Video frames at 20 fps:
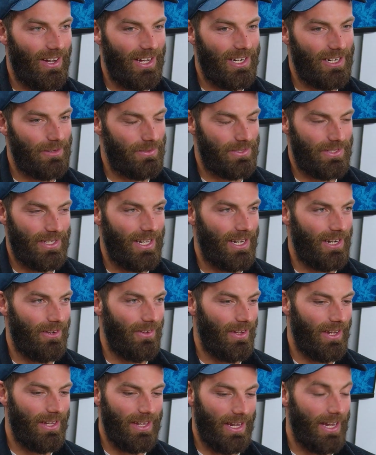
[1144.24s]

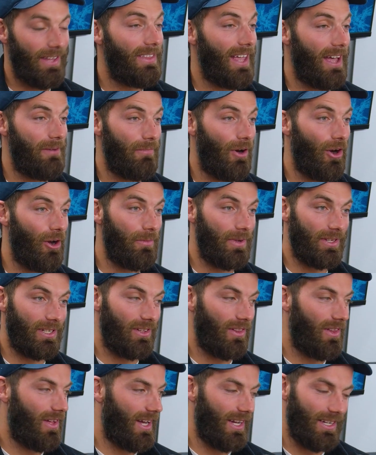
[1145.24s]
100%. In that moment,
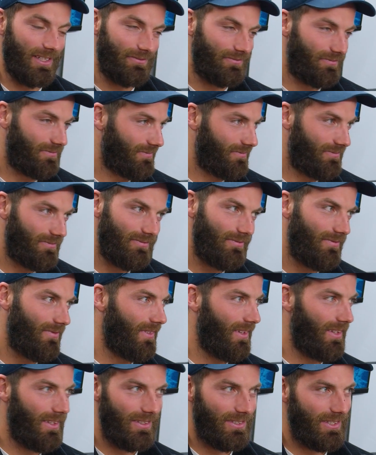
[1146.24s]
you're like,
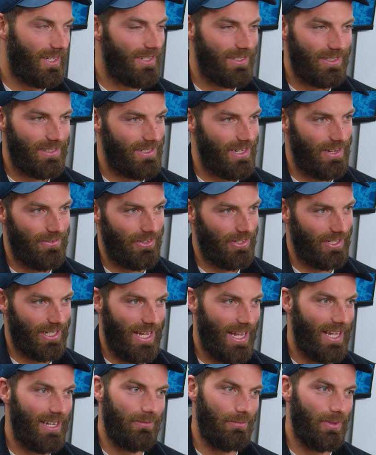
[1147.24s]
Jesus, it's never going
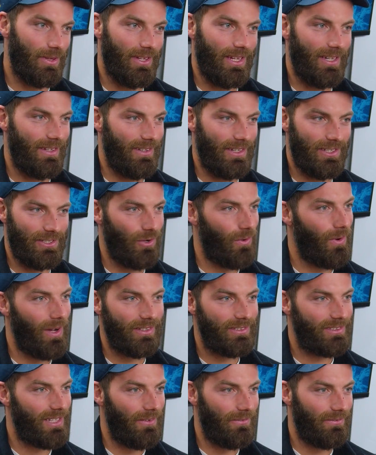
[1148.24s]
to end. But then there's
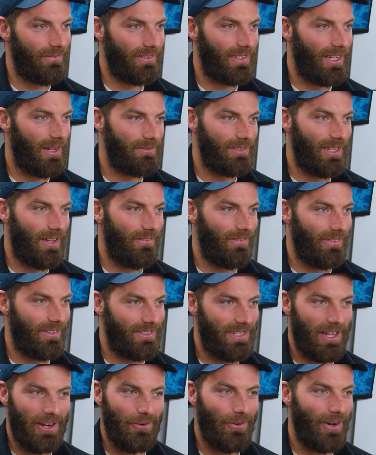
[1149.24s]
always something that comes up. The
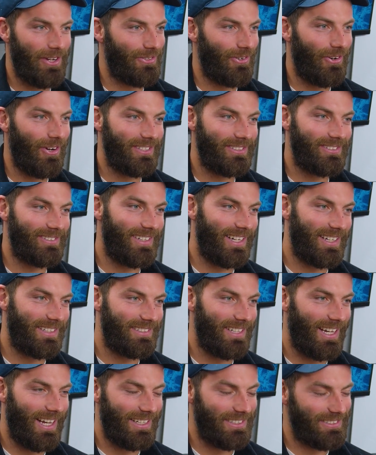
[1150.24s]
sun always rises the
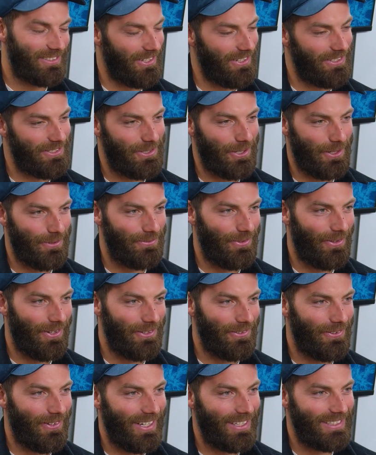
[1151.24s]
next day. So you just got to
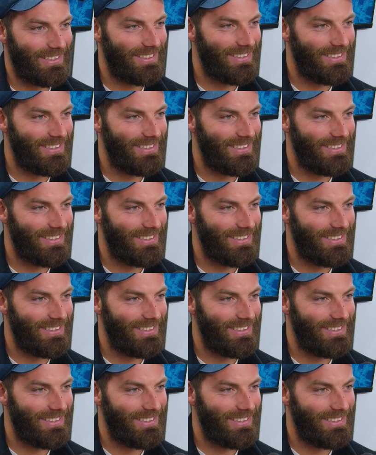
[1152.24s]
find a way.